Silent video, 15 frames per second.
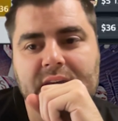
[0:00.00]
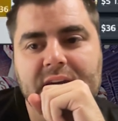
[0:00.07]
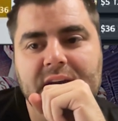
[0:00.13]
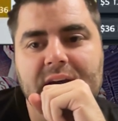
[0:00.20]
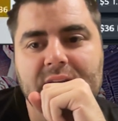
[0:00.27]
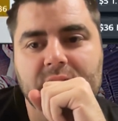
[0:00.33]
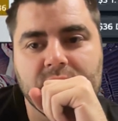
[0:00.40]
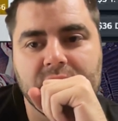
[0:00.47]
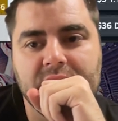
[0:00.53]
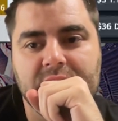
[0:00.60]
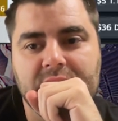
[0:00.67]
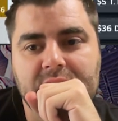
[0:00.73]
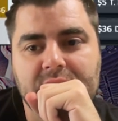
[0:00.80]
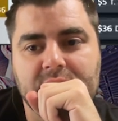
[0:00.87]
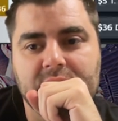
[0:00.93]

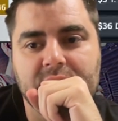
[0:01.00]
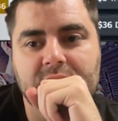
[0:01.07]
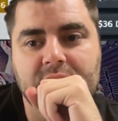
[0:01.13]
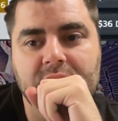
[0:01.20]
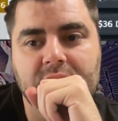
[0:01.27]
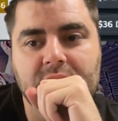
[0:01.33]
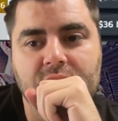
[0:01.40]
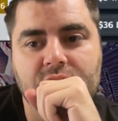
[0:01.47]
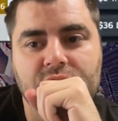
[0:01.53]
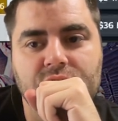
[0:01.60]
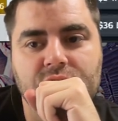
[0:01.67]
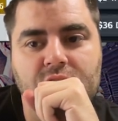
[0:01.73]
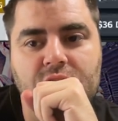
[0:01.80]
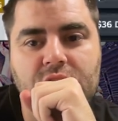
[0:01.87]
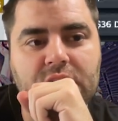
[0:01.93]
Kyrie in the
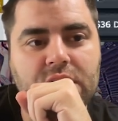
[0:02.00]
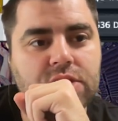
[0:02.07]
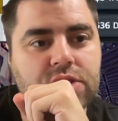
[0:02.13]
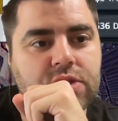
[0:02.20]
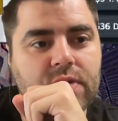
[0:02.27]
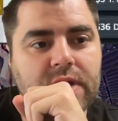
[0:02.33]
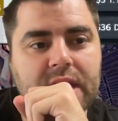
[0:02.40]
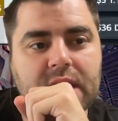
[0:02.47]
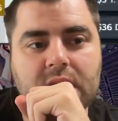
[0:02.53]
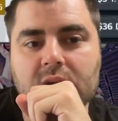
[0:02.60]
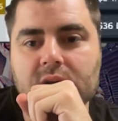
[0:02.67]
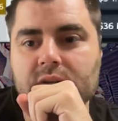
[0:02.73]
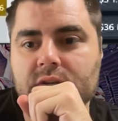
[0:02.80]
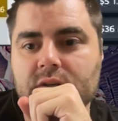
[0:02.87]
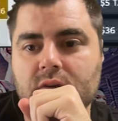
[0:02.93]
33 and
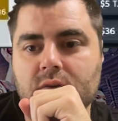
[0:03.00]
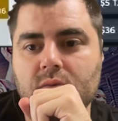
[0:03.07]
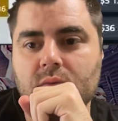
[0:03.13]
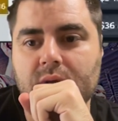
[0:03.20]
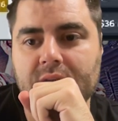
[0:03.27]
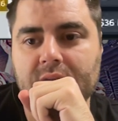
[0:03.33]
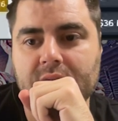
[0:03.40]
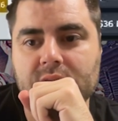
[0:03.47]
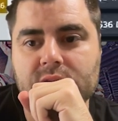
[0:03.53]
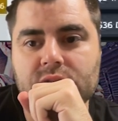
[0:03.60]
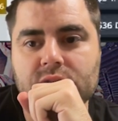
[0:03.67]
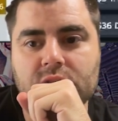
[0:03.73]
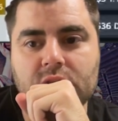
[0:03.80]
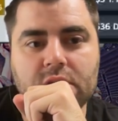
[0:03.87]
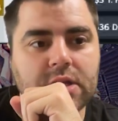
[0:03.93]
under
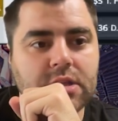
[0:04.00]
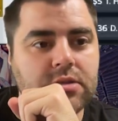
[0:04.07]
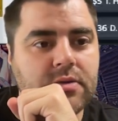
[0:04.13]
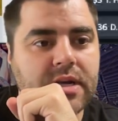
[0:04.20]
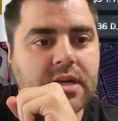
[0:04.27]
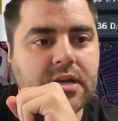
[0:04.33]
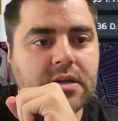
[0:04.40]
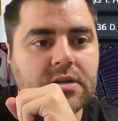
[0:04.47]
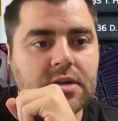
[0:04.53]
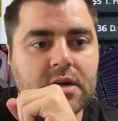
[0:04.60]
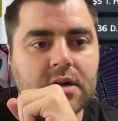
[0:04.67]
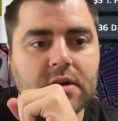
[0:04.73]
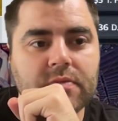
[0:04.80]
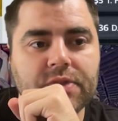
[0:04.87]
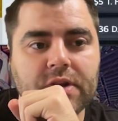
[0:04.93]
range. 33 and
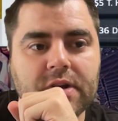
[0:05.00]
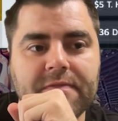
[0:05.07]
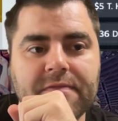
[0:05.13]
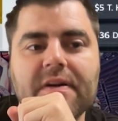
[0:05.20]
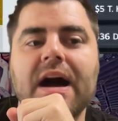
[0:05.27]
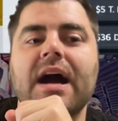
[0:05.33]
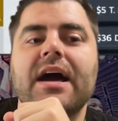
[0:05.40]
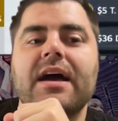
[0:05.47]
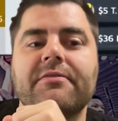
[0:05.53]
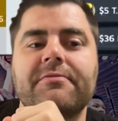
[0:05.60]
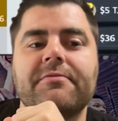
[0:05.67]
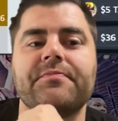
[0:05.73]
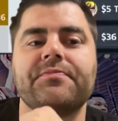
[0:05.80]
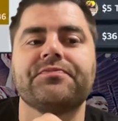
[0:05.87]
under, 35.